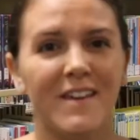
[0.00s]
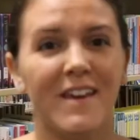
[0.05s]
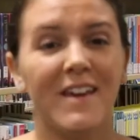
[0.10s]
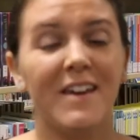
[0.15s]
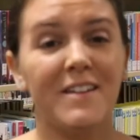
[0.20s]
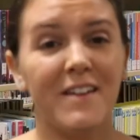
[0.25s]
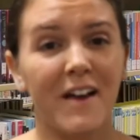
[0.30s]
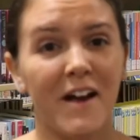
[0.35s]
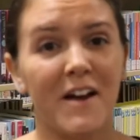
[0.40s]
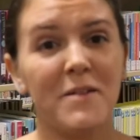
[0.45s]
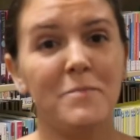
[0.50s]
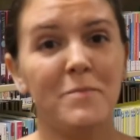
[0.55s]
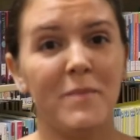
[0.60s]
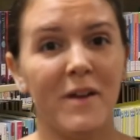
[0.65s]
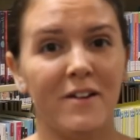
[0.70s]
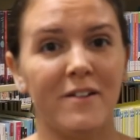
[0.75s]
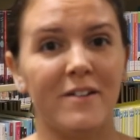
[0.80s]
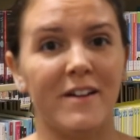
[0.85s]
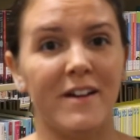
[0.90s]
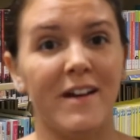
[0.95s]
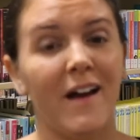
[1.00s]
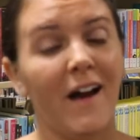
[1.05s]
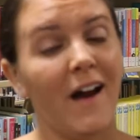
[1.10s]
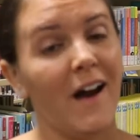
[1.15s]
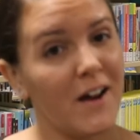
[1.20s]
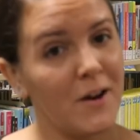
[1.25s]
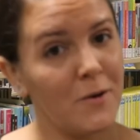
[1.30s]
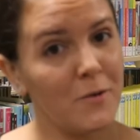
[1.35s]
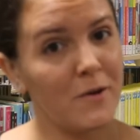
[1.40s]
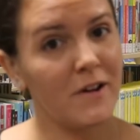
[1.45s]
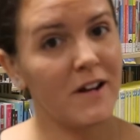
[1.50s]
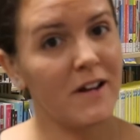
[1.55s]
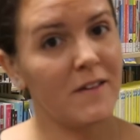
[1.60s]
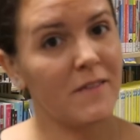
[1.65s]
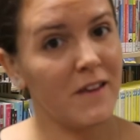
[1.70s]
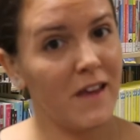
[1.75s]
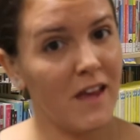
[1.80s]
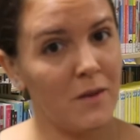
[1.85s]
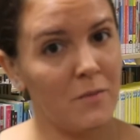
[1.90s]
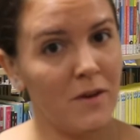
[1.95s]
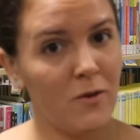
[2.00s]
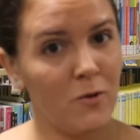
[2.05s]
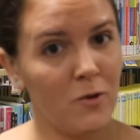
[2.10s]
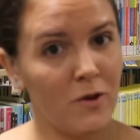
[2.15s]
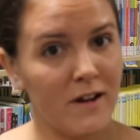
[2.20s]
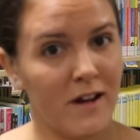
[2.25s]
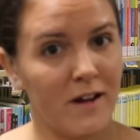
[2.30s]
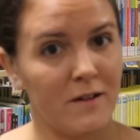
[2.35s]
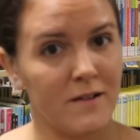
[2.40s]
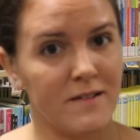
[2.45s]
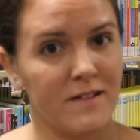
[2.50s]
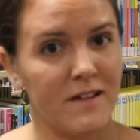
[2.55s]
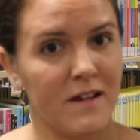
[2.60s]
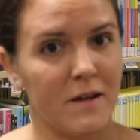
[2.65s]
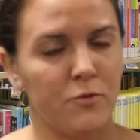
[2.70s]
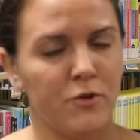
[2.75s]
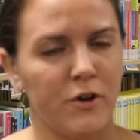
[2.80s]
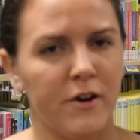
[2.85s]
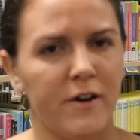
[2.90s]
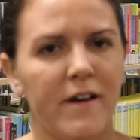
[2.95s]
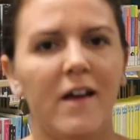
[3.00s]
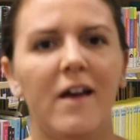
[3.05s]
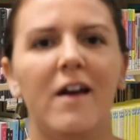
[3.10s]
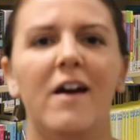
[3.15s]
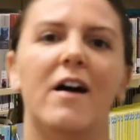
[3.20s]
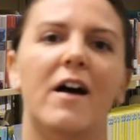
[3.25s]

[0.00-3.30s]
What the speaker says: And I'm Mary. I work at the Cape May Courthouse Library.